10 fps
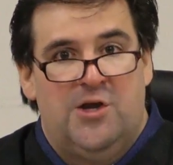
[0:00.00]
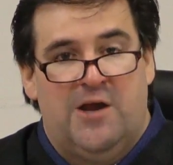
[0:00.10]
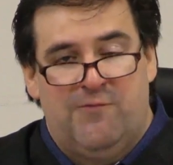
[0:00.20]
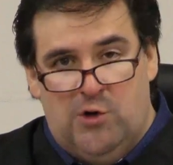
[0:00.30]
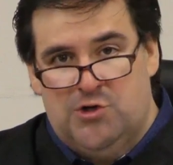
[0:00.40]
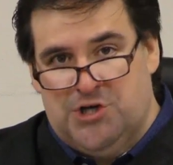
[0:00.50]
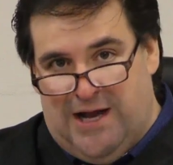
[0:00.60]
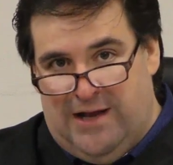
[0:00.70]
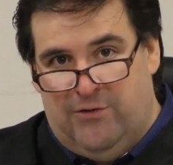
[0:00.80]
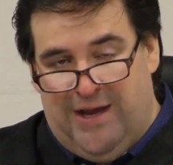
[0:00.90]
If your
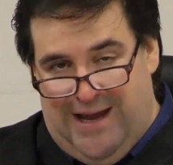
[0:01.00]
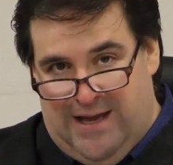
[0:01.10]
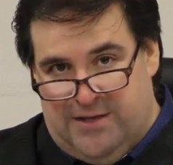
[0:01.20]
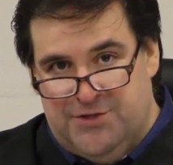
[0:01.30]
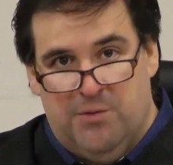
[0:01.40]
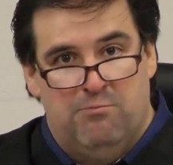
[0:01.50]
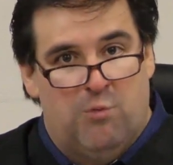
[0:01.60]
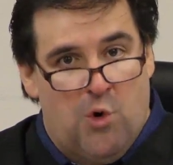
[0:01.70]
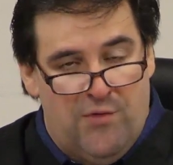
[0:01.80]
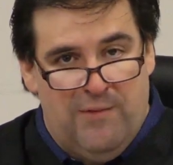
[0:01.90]
child has
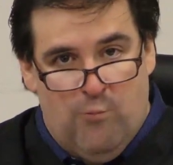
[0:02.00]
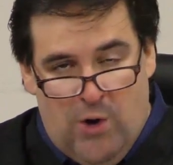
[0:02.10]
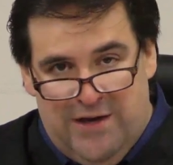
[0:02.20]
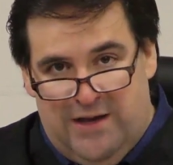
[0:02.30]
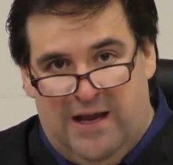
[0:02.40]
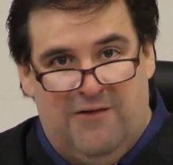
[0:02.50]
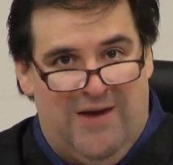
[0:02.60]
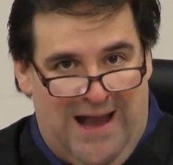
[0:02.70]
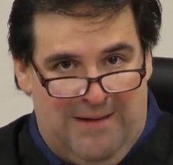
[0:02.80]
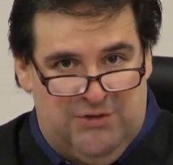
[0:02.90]
more than 1 day
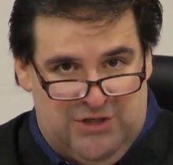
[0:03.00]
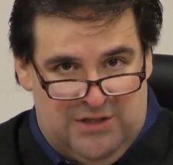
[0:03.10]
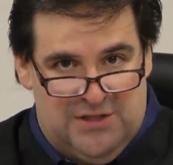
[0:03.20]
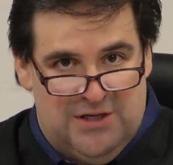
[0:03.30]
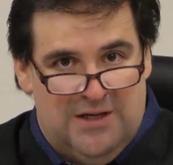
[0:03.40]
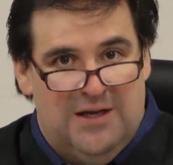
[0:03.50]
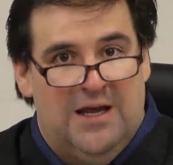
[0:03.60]
of absence,